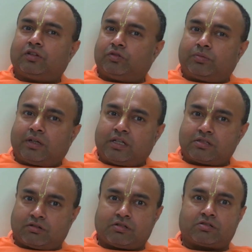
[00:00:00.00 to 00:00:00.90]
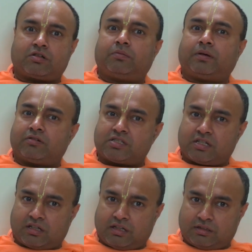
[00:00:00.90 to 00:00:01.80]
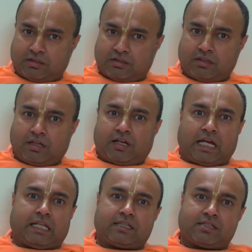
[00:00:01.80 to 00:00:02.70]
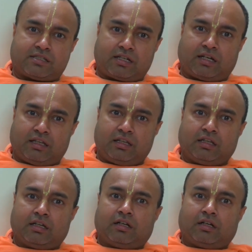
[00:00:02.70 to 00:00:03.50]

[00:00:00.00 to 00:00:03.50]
nobody is going to stop our Sankirtan, and as a sign,